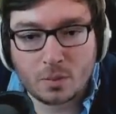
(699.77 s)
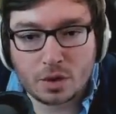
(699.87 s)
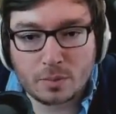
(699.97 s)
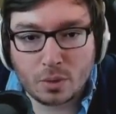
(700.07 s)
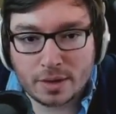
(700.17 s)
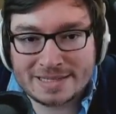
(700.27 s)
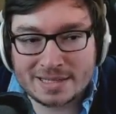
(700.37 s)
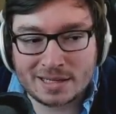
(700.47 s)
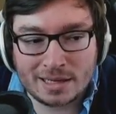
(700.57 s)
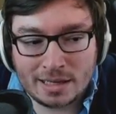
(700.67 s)
Putting points
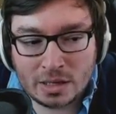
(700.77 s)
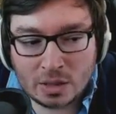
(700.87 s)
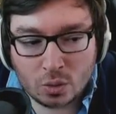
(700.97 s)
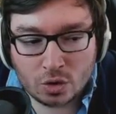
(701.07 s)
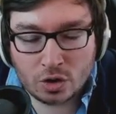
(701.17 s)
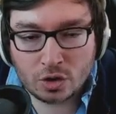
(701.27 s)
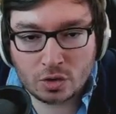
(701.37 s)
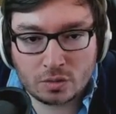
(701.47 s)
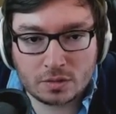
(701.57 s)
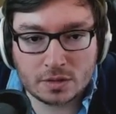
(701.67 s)
in E or
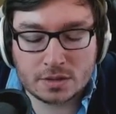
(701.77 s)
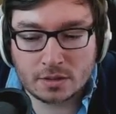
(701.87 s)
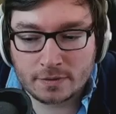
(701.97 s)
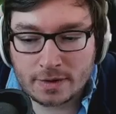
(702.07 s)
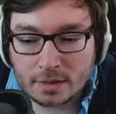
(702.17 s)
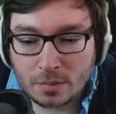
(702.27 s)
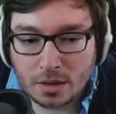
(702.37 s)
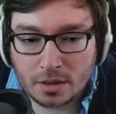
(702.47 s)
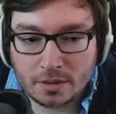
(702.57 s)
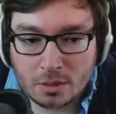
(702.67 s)
Q doesn't affect
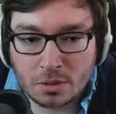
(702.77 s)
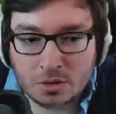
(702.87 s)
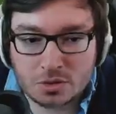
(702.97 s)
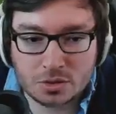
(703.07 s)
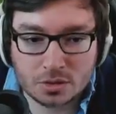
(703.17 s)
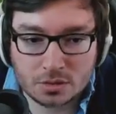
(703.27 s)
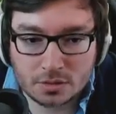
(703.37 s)
plant damage.